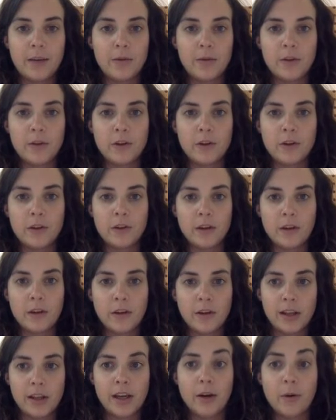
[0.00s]
So you're just going to
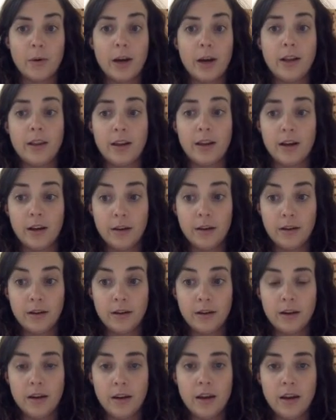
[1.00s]
click right there,
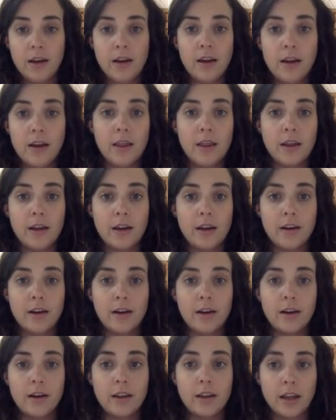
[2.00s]

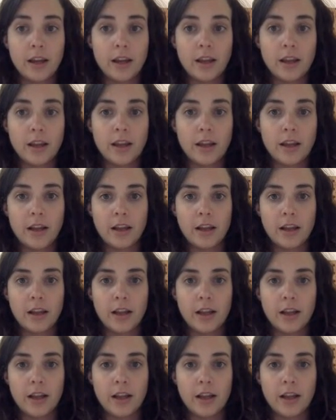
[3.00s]
then click the link.